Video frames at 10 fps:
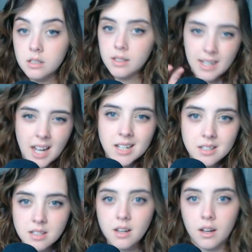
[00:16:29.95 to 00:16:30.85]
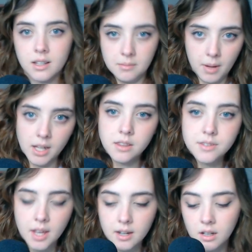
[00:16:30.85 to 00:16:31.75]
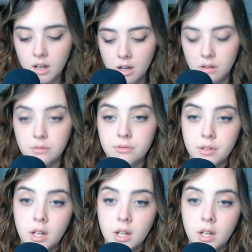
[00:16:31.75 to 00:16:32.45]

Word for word: like kind of stuck in the mindset of